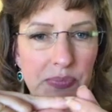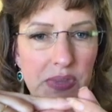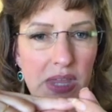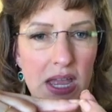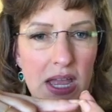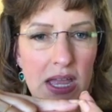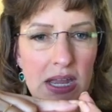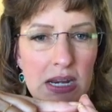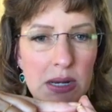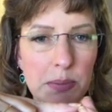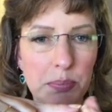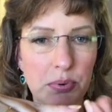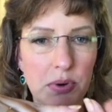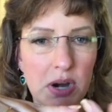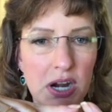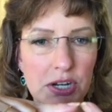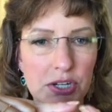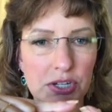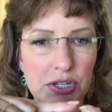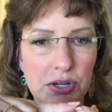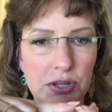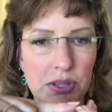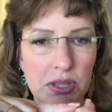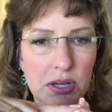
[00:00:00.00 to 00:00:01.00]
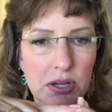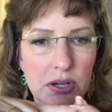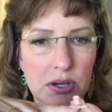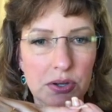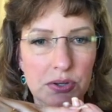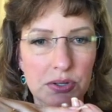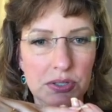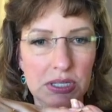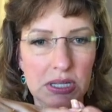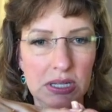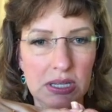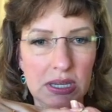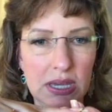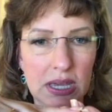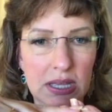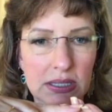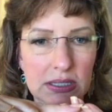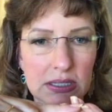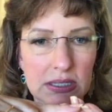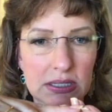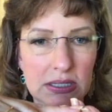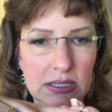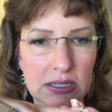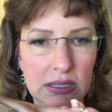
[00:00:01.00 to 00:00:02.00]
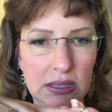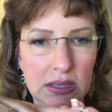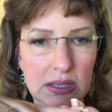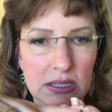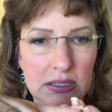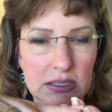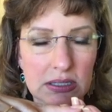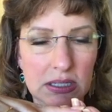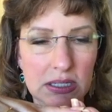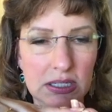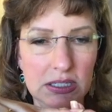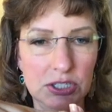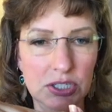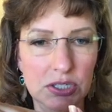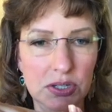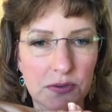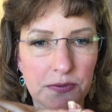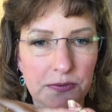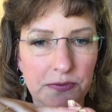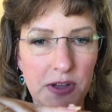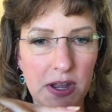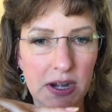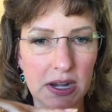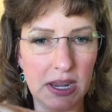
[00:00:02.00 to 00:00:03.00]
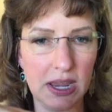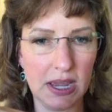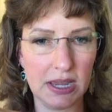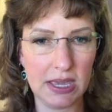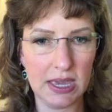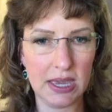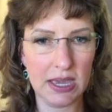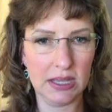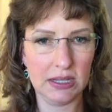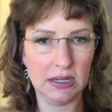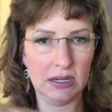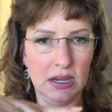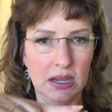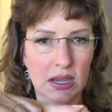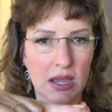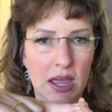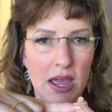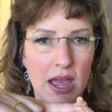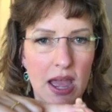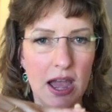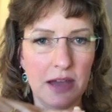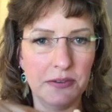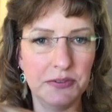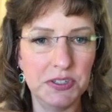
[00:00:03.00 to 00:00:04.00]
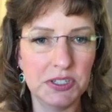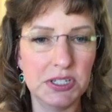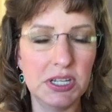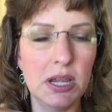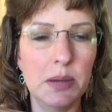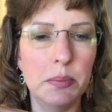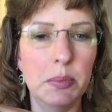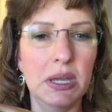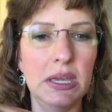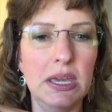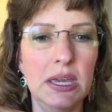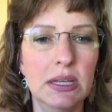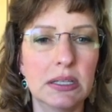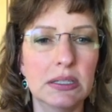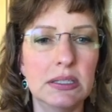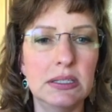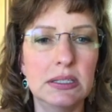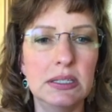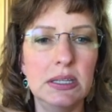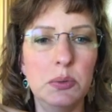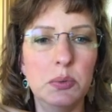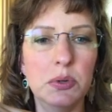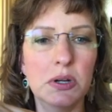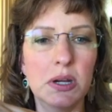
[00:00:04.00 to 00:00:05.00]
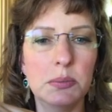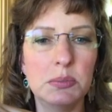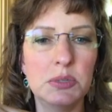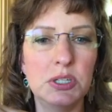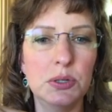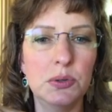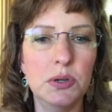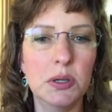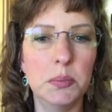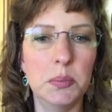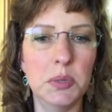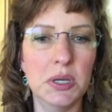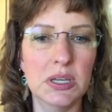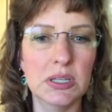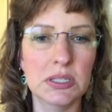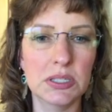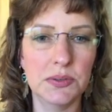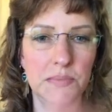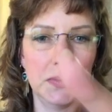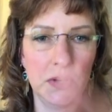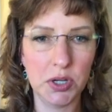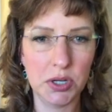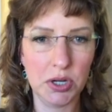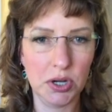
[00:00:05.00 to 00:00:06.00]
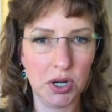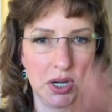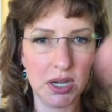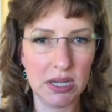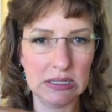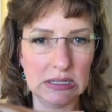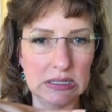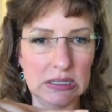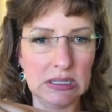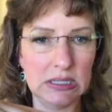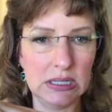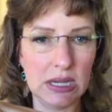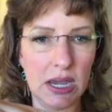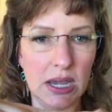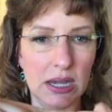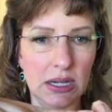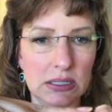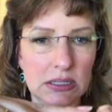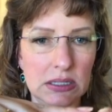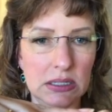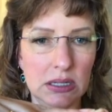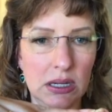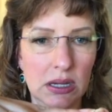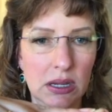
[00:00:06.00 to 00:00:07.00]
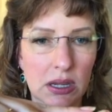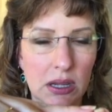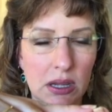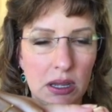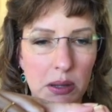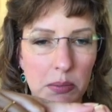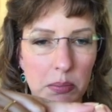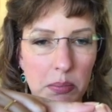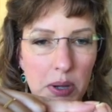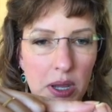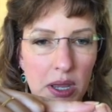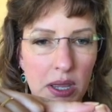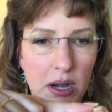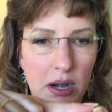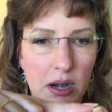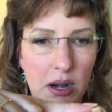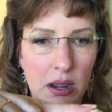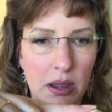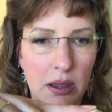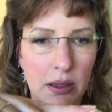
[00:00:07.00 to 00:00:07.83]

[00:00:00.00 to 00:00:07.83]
any pressure that goes against this, it's so funny, I can't, half the time I can't see what I'm doing because of all your guys' text, but